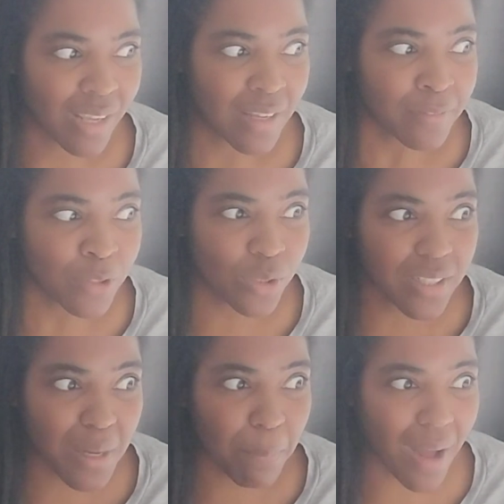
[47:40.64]
You look up
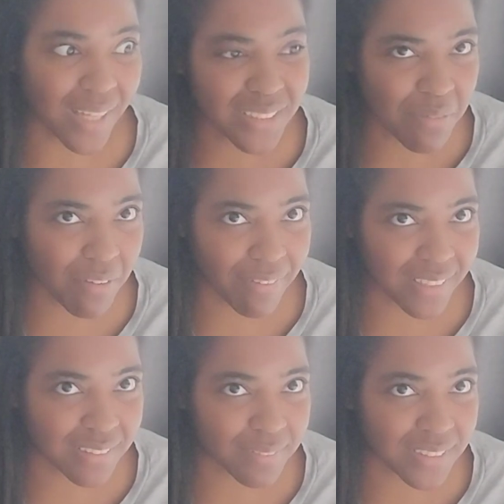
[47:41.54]
positive effects
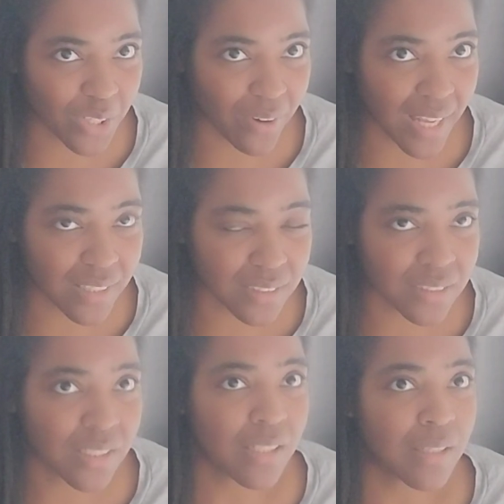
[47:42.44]
of cigarettes,
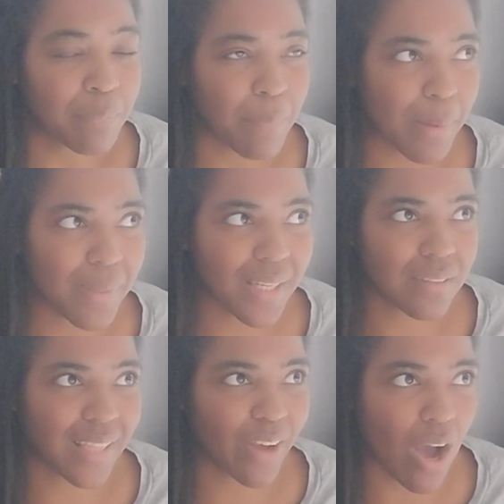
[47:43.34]
maybe they
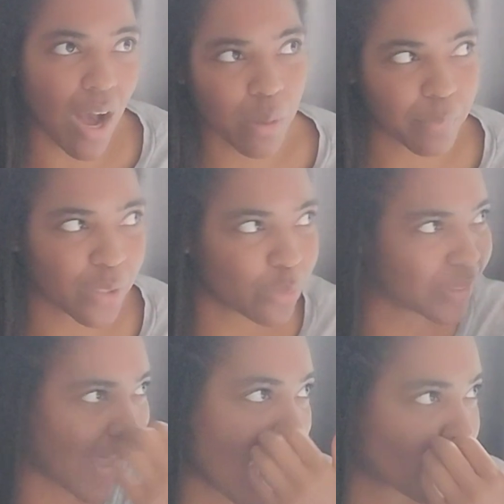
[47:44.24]
calm you
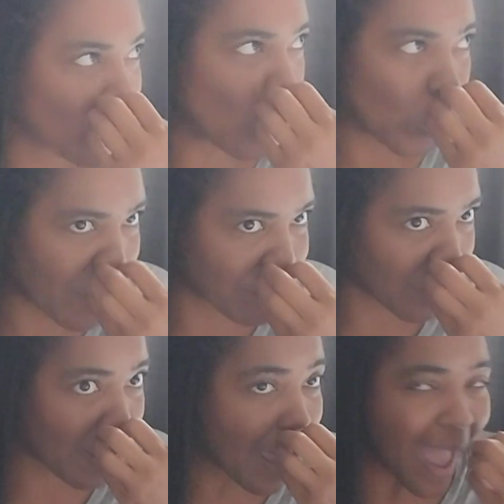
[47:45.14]
down or whatever.
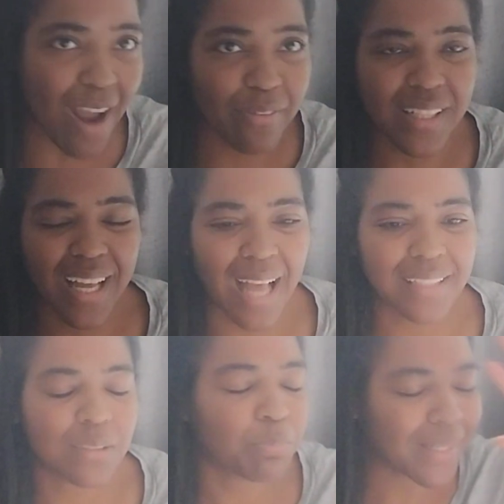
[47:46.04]

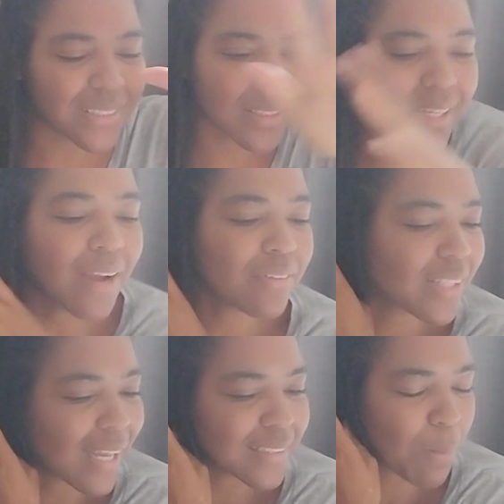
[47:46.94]
Basically everything
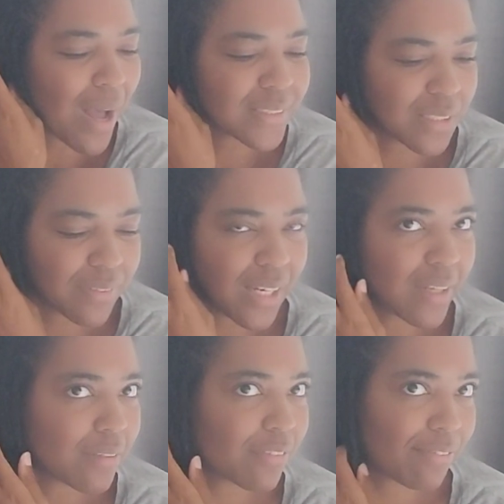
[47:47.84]
has positive and
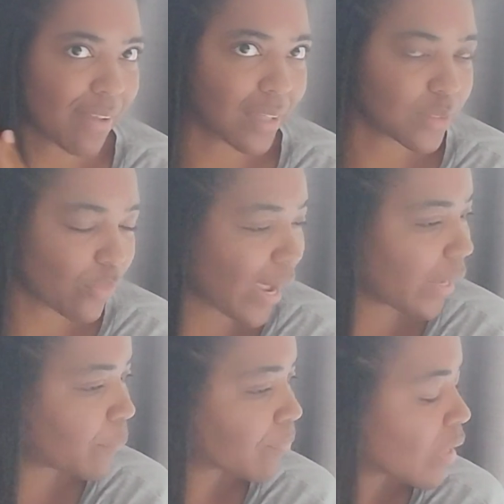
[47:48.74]
negative effects, right?
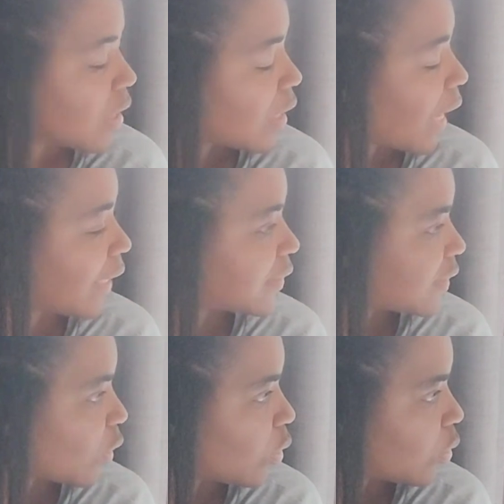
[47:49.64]
And
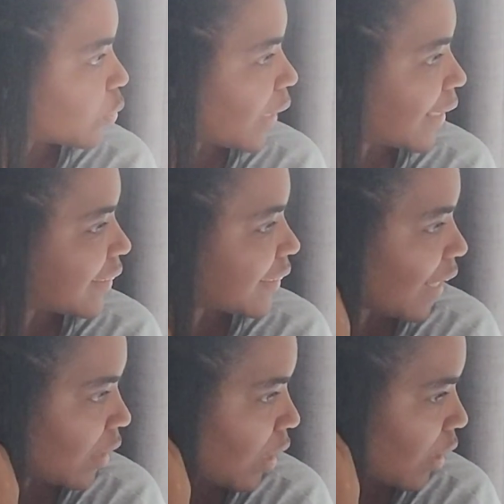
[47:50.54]
so instead
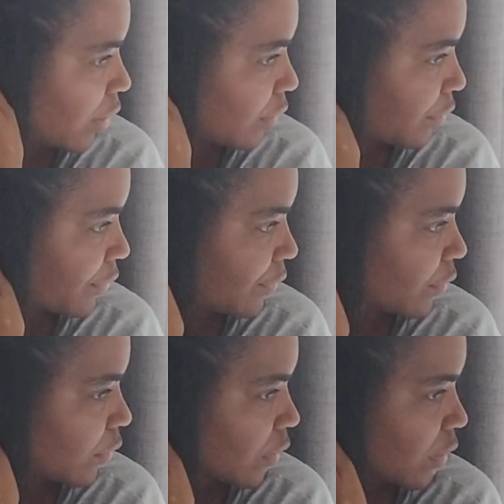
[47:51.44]
of
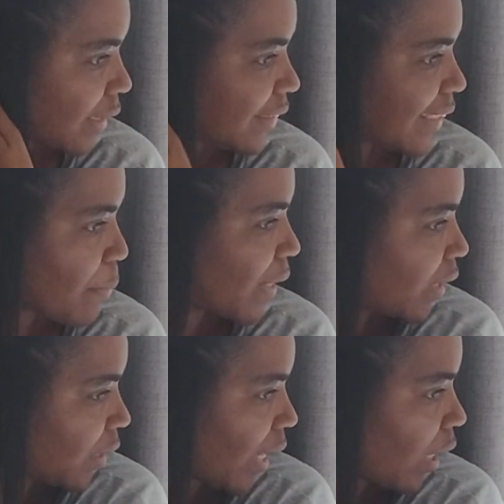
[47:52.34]
condemning a
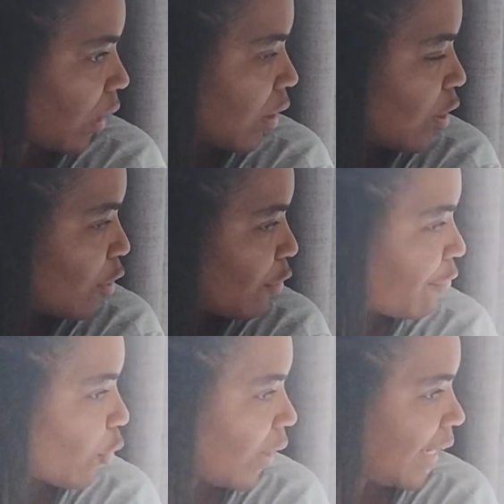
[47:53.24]
thing
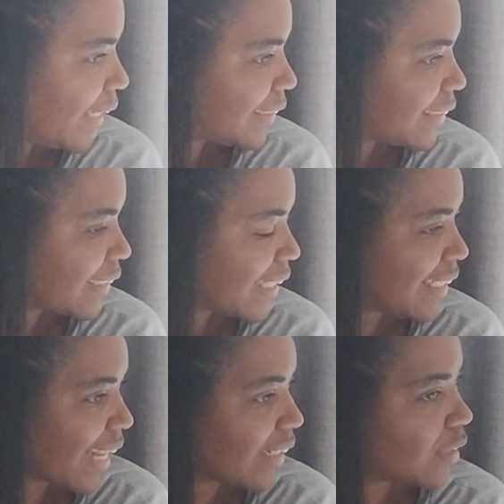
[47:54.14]
for its
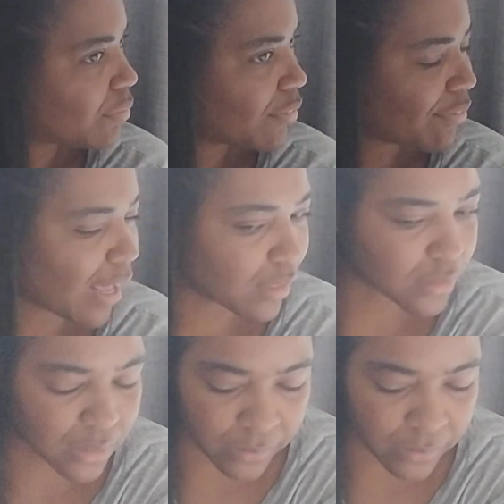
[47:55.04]
negative effects,